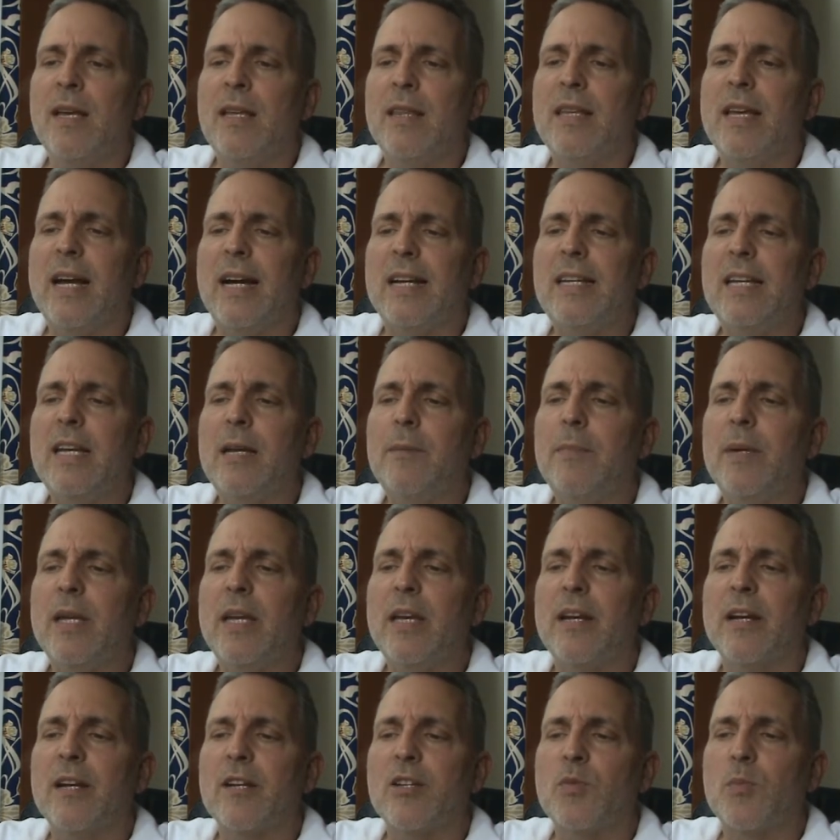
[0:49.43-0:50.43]
The idea
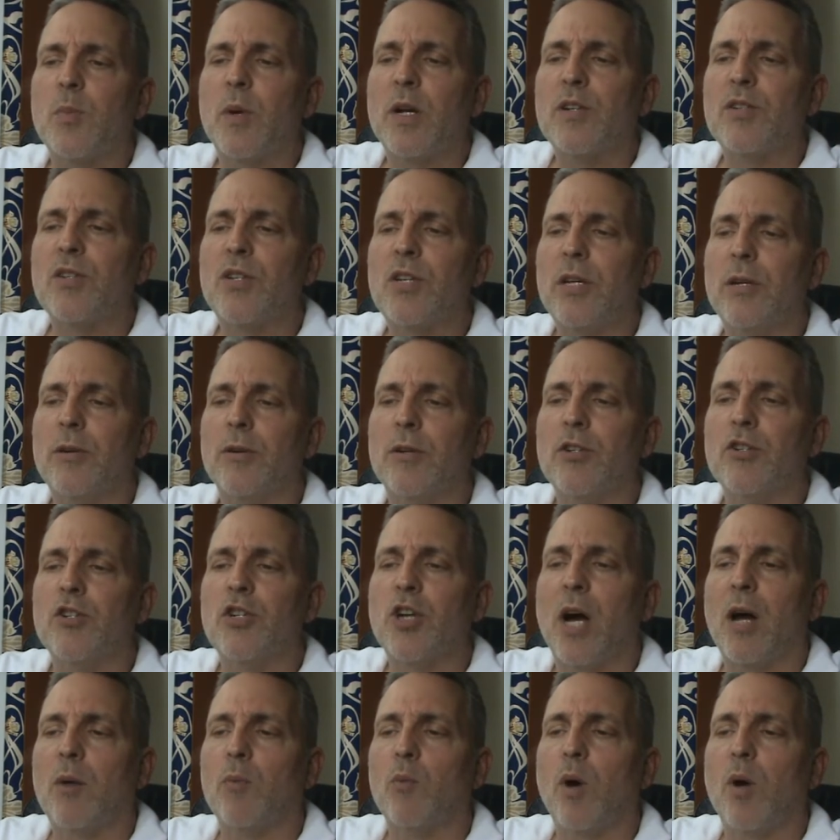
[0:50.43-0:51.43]
being expressed here in
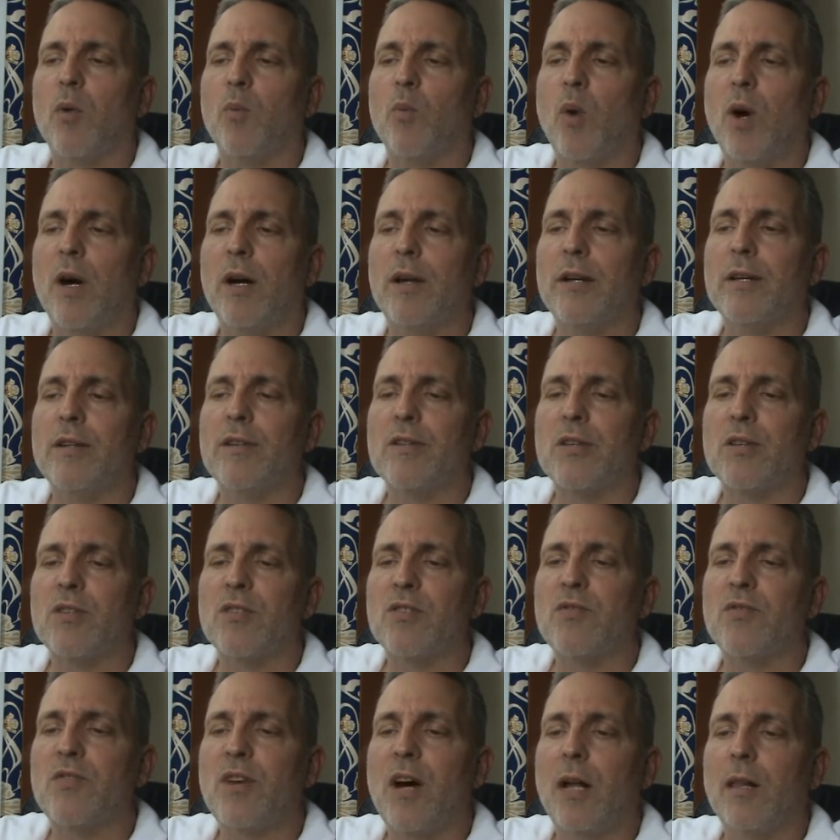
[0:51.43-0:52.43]
John 1:1 is
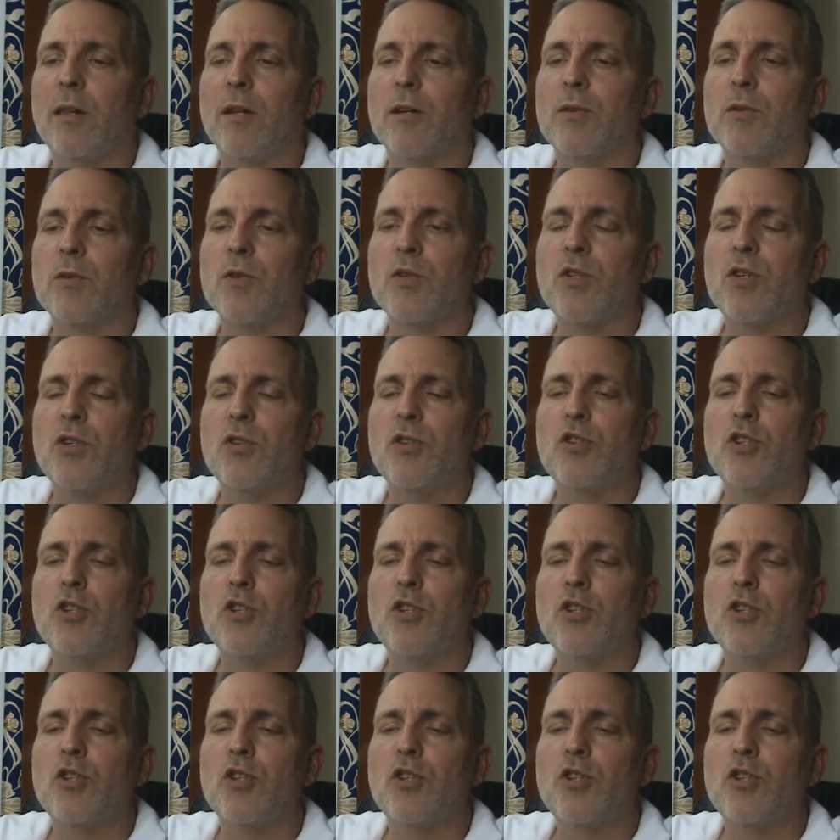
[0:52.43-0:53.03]
as follows.